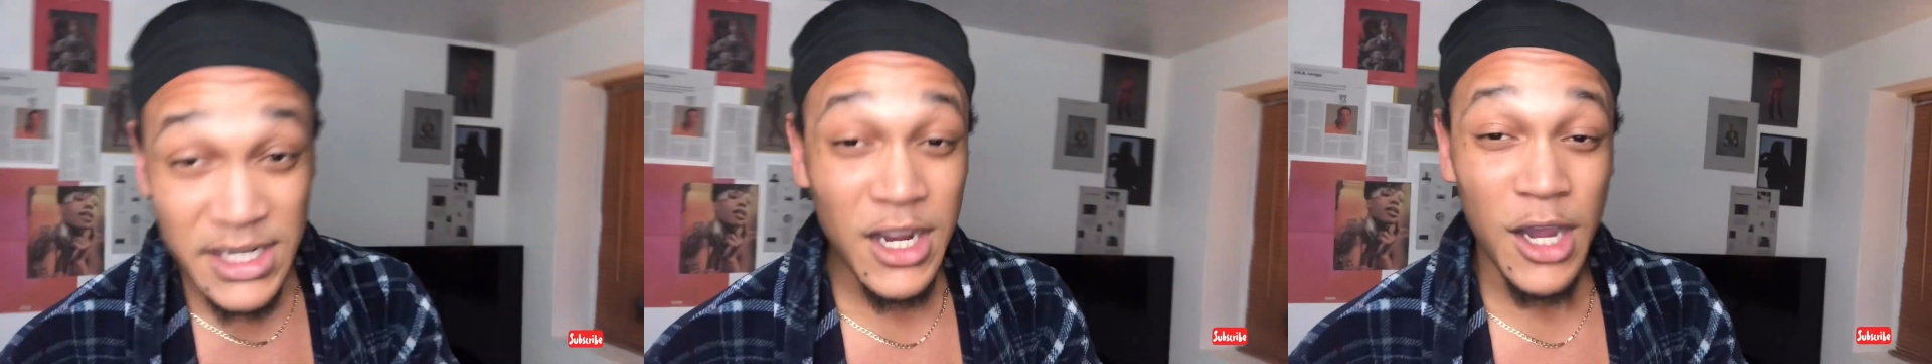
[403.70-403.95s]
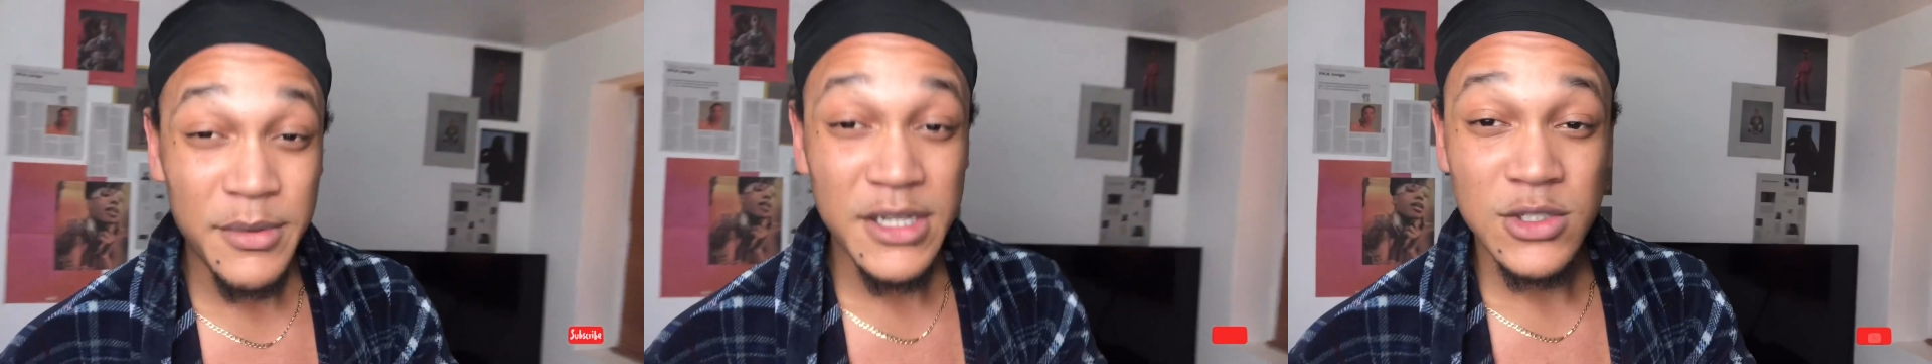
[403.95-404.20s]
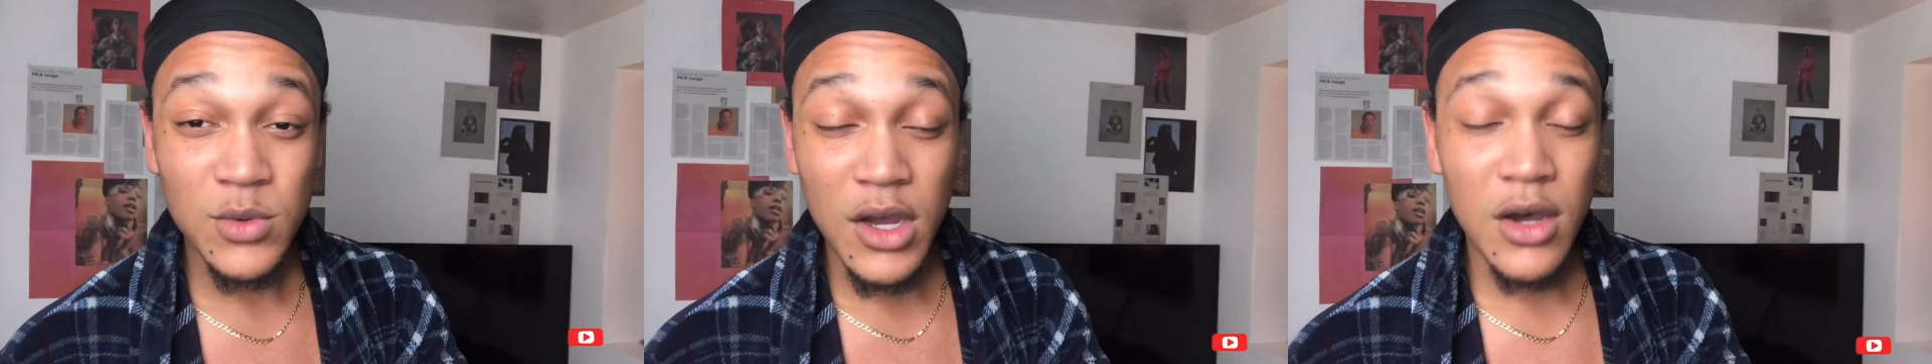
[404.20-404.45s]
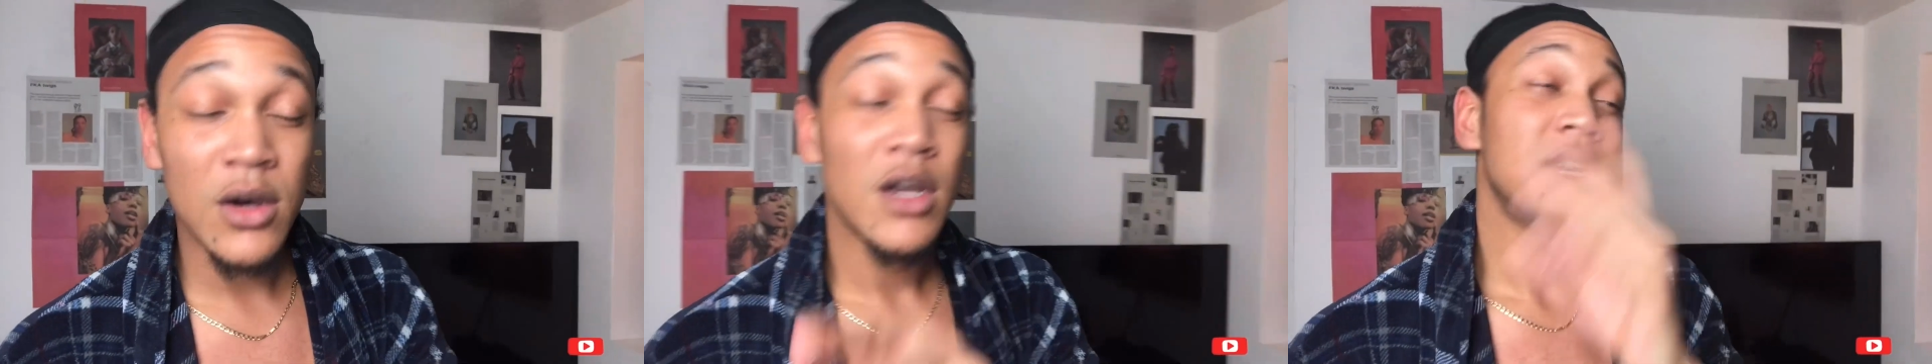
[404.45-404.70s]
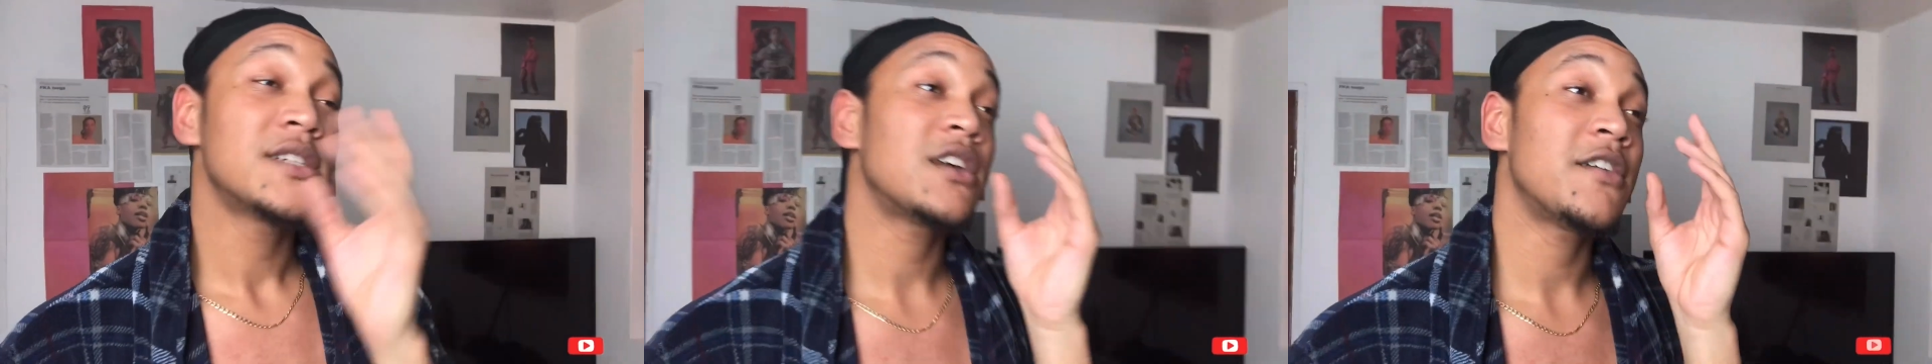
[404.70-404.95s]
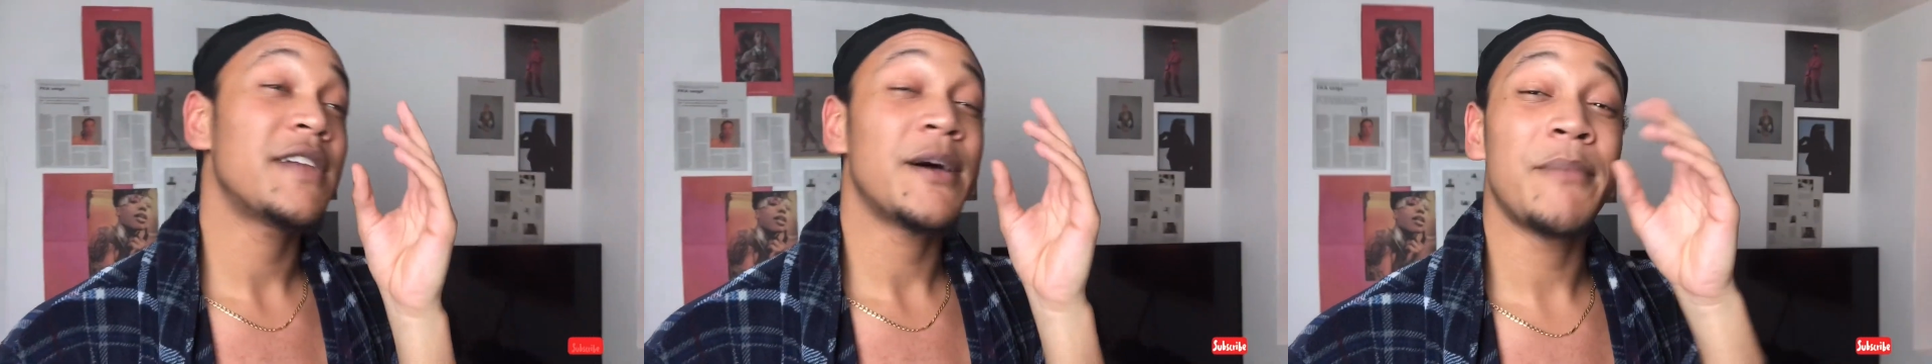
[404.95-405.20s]
coming as well,
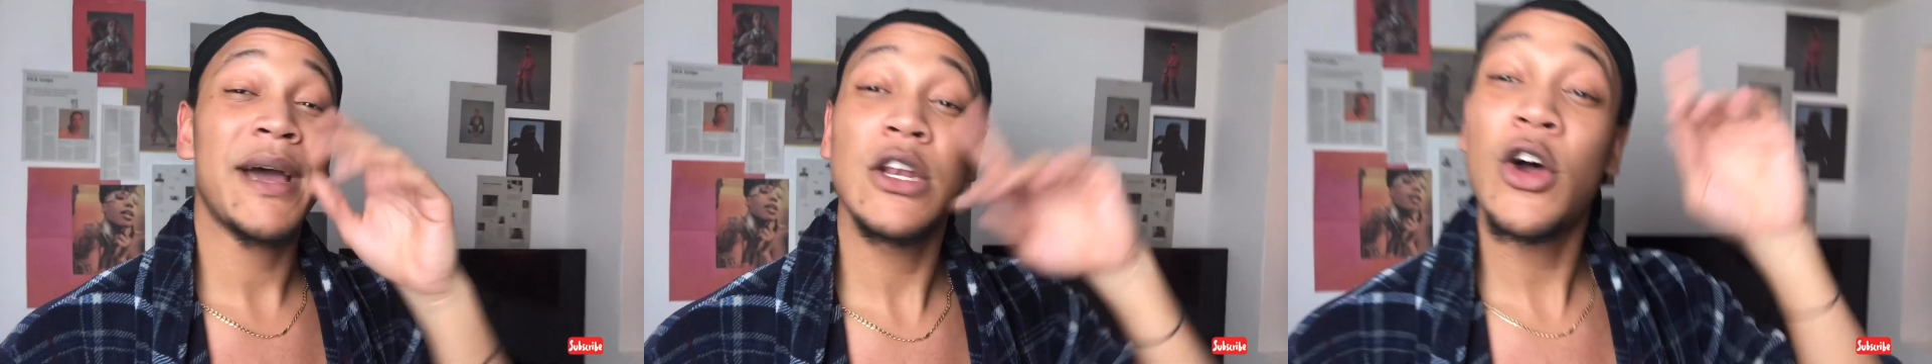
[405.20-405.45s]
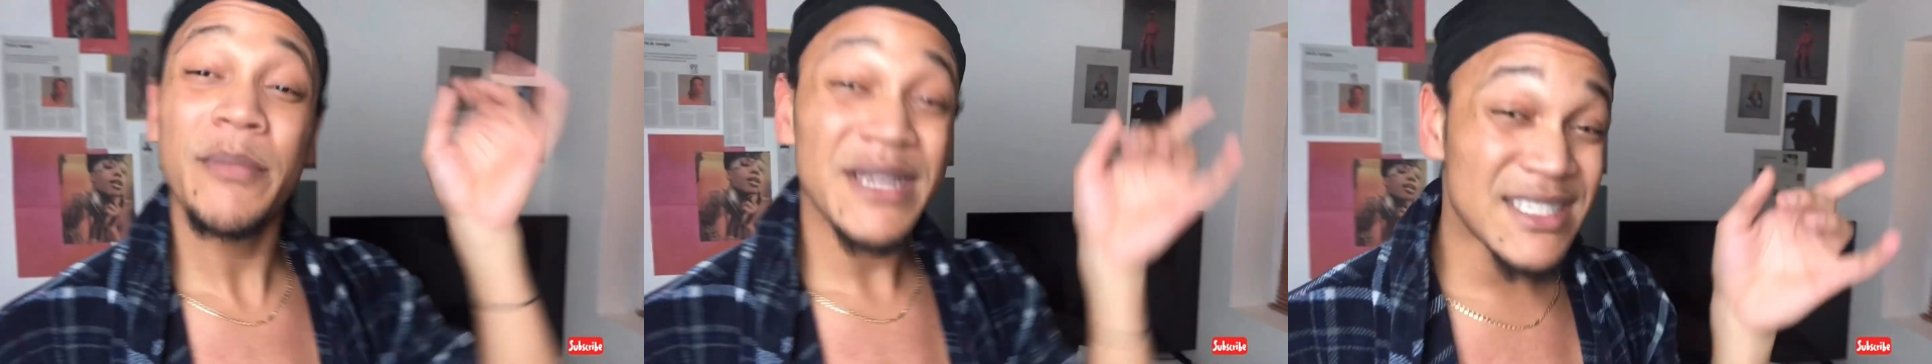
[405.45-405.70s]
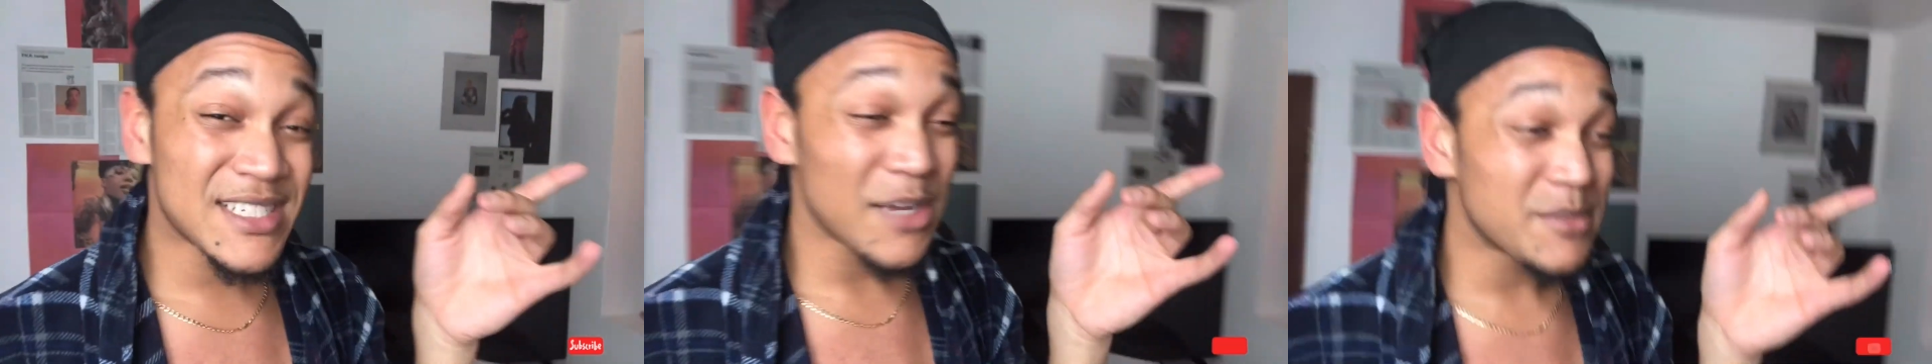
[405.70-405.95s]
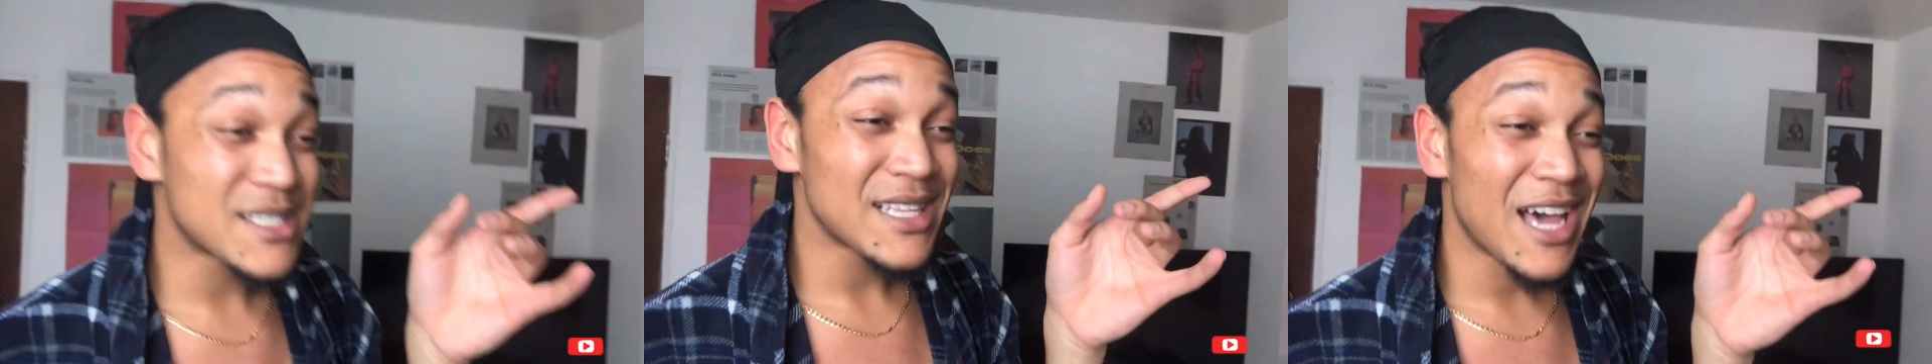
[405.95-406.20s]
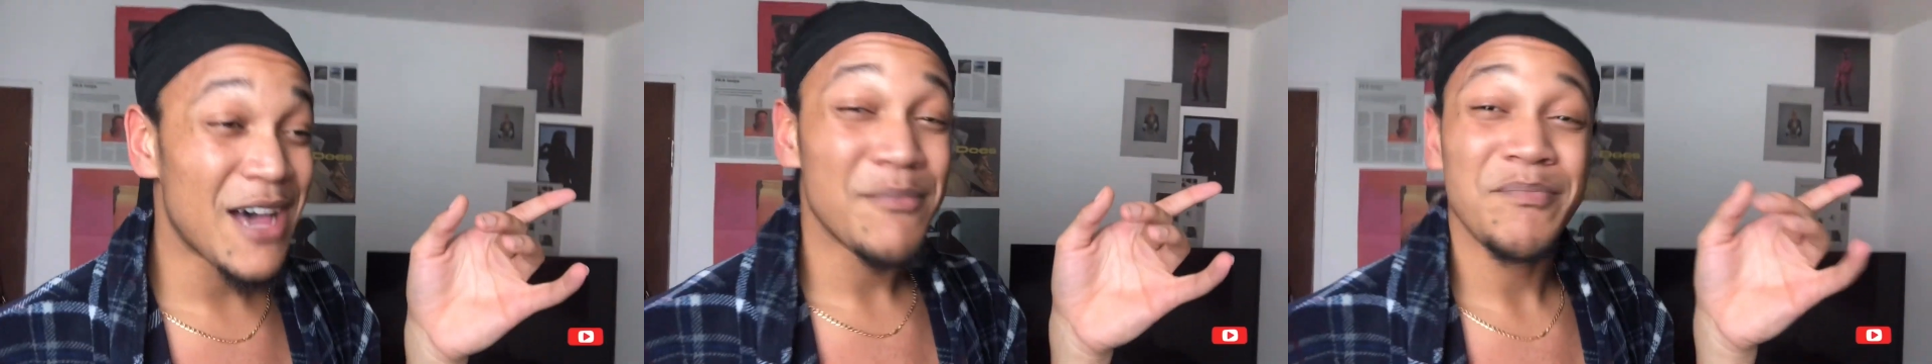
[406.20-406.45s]
stuff that might not be the same as that,